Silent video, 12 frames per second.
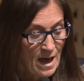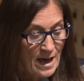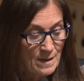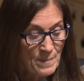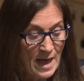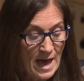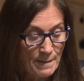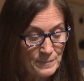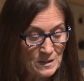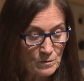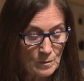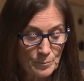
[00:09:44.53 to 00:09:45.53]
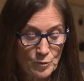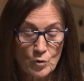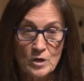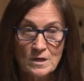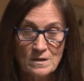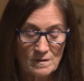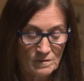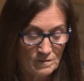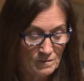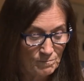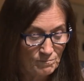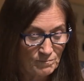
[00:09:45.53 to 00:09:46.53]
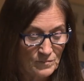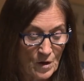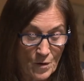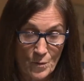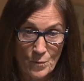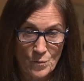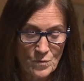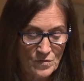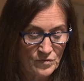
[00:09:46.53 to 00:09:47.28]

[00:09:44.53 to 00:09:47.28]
I am happy to report, though,